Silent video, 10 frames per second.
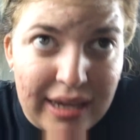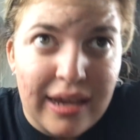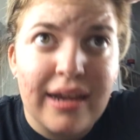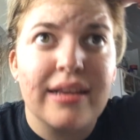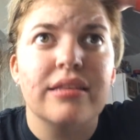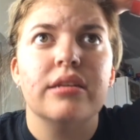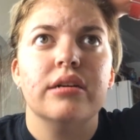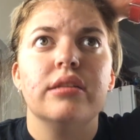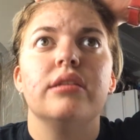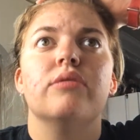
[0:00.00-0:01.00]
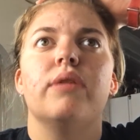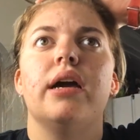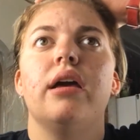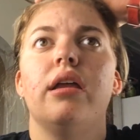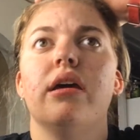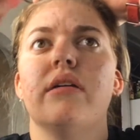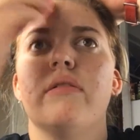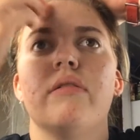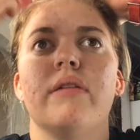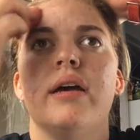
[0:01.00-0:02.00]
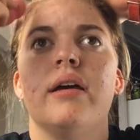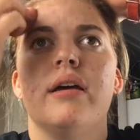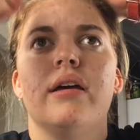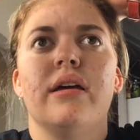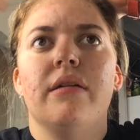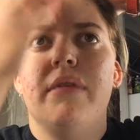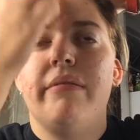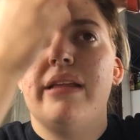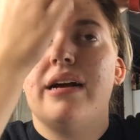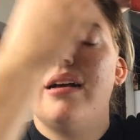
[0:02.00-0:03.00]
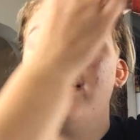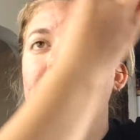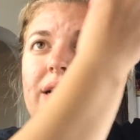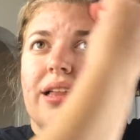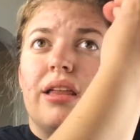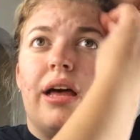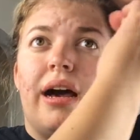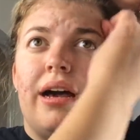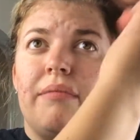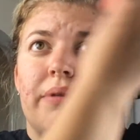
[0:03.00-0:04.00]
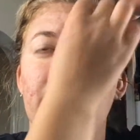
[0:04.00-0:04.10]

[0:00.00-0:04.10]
like, I can still see the red through it. Maybe not a lot,